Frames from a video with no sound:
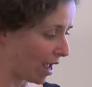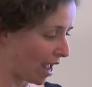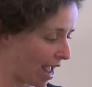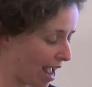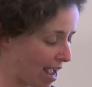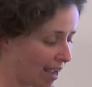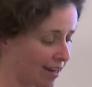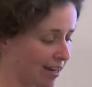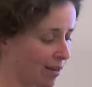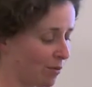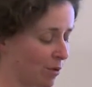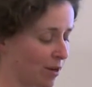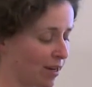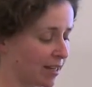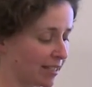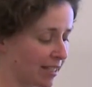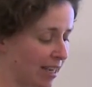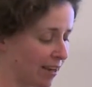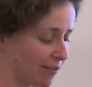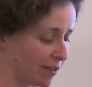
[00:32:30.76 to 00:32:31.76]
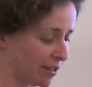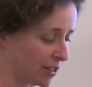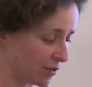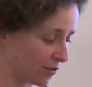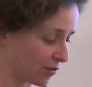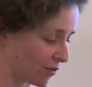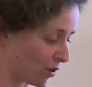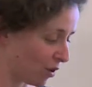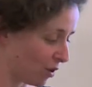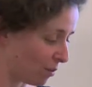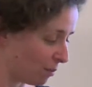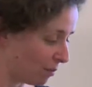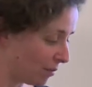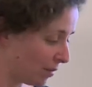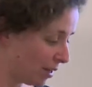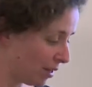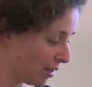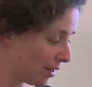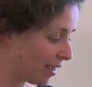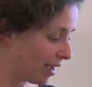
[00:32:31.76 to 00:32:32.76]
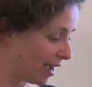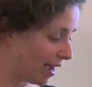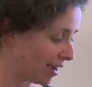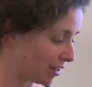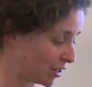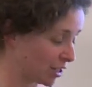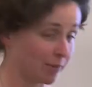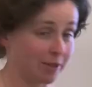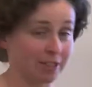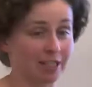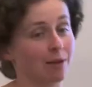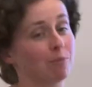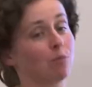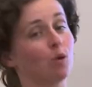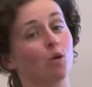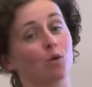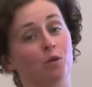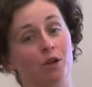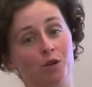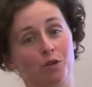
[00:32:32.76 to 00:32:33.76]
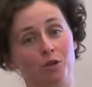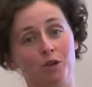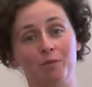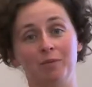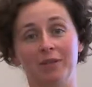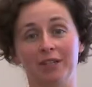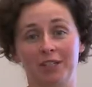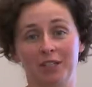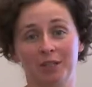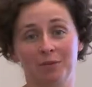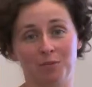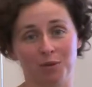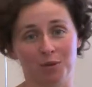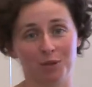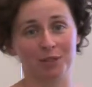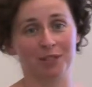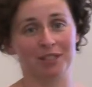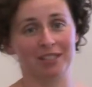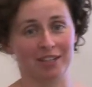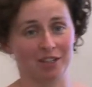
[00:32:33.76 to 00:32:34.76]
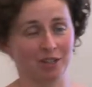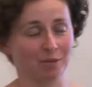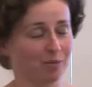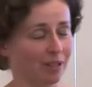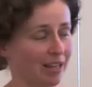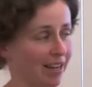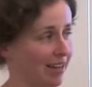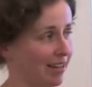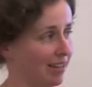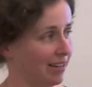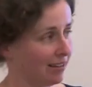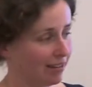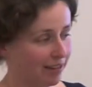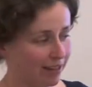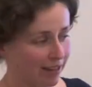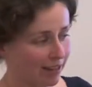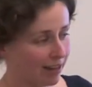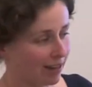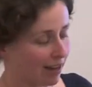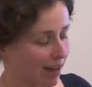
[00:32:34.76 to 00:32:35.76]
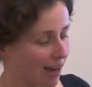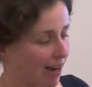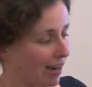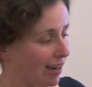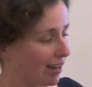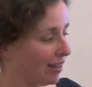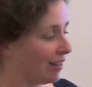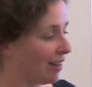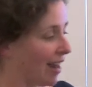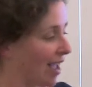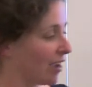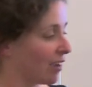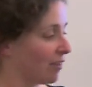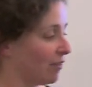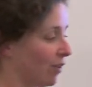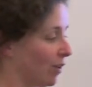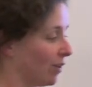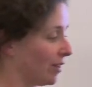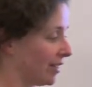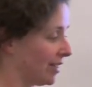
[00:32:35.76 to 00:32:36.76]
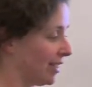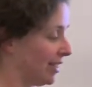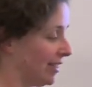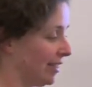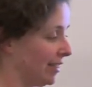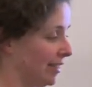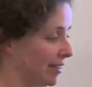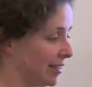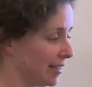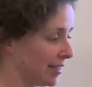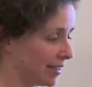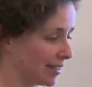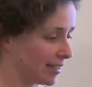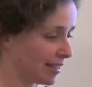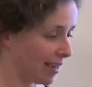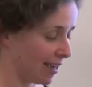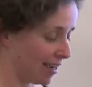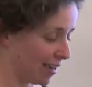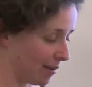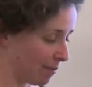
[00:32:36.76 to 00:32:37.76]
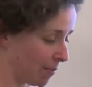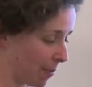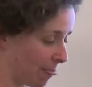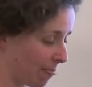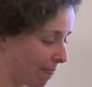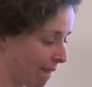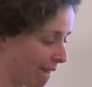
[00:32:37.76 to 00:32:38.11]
network suffers from, shall we say, poor recruitment, poor succession planning, lack of volunteers. The